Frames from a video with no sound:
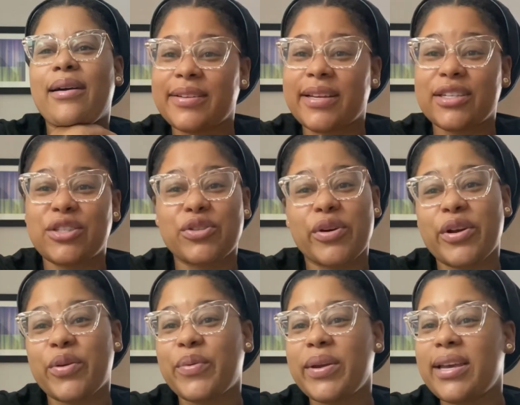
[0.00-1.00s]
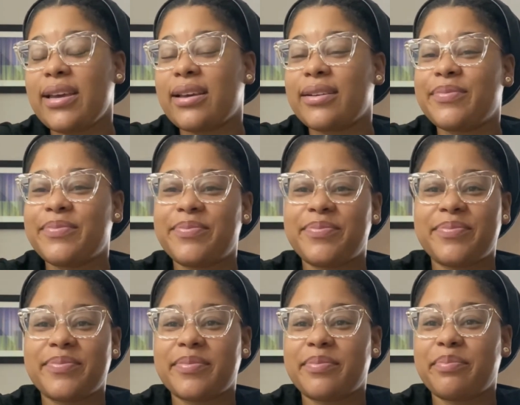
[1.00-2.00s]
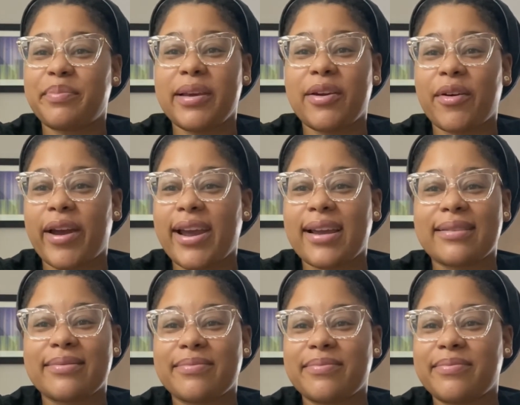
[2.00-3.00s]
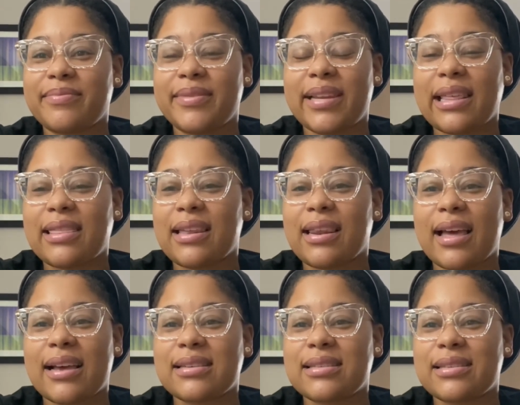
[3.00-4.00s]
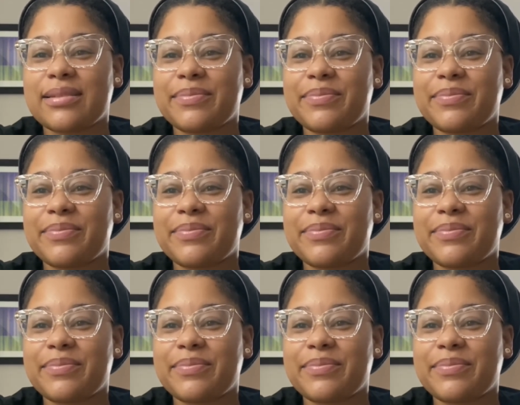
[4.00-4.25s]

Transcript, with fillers: enjoy your week be great nothing less